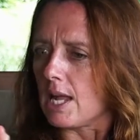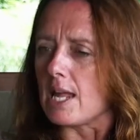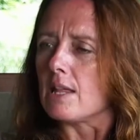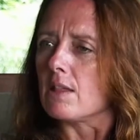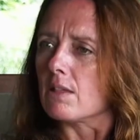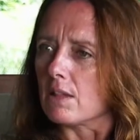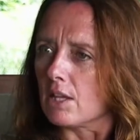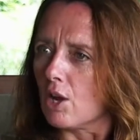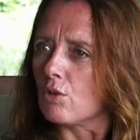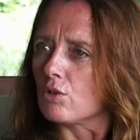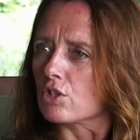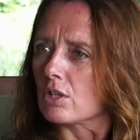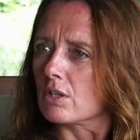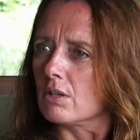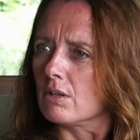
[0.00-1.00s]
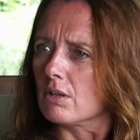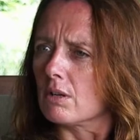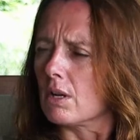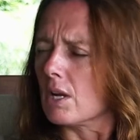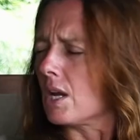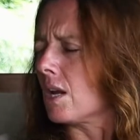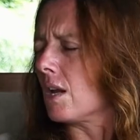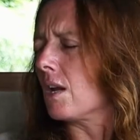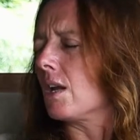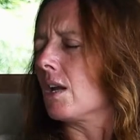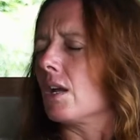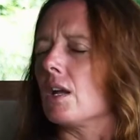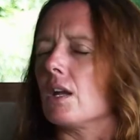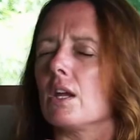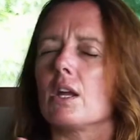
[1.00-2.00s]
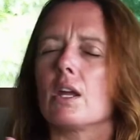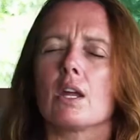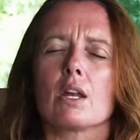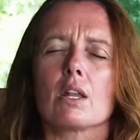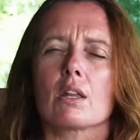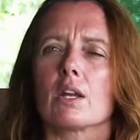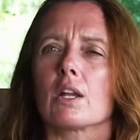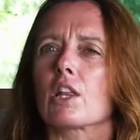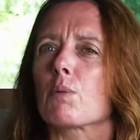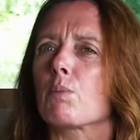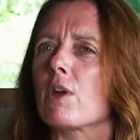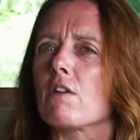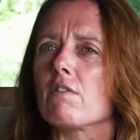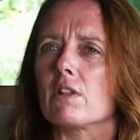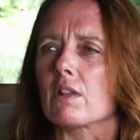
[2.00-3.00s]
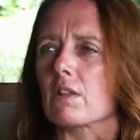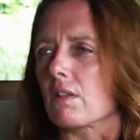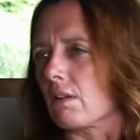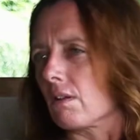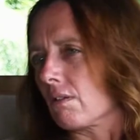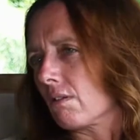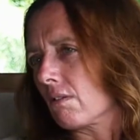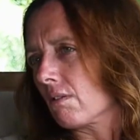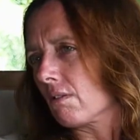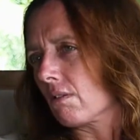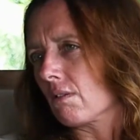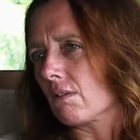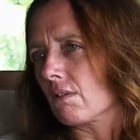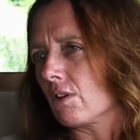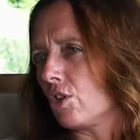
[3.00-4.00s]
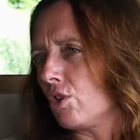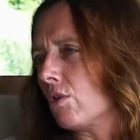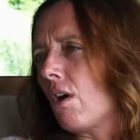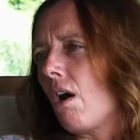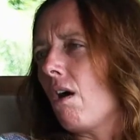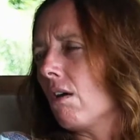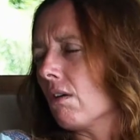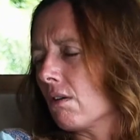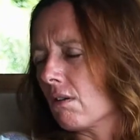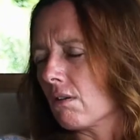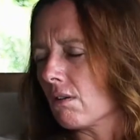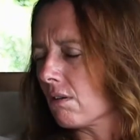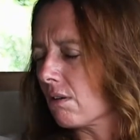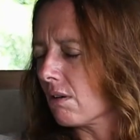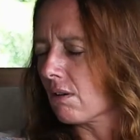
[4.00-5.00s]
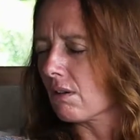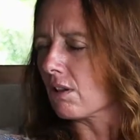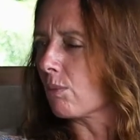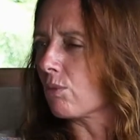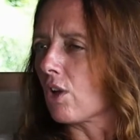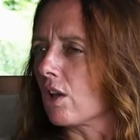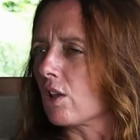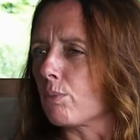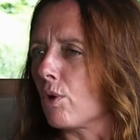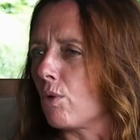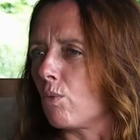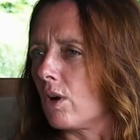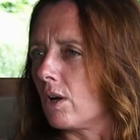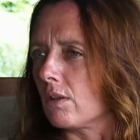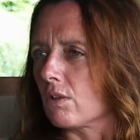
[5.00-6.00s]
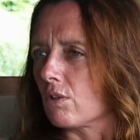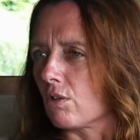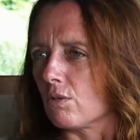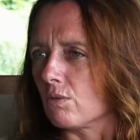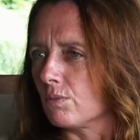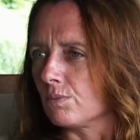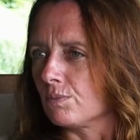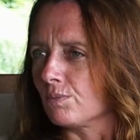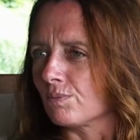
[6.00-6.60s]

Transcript: in the ocean. It is an experience that you can't sometimes put words to.